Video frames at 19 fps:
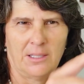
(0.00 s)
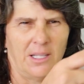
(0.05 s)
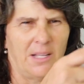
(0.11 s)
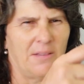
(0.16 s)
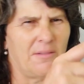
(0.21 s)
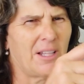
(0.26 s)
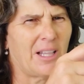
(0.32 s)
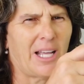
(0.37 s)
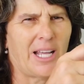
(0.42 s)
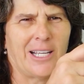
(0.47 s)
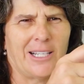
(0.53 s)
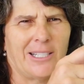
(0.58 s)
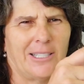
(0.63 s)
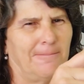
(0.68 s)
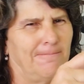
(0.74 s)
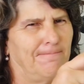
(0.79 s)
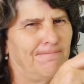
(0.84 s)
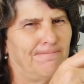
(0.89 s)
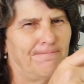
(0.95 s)
Leave it like
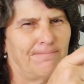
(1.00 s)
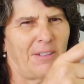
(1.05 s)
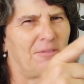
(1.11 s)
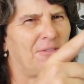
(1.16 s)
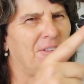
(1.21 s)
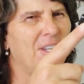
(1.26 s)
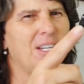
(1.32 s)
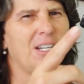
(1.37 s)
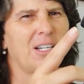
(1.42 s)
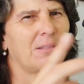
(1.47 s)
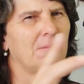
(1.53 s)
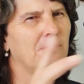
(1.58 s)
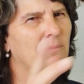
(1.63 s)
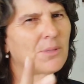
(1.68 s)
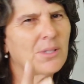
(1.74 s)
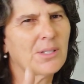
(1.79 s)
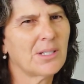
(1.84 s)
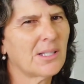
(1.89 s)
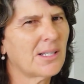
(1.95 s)
a finger
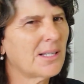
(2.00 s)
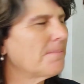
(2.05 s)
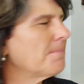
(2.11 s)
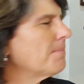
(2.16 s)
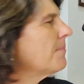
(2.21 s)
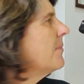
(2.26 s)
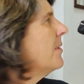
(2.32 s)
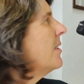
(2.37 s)
or something.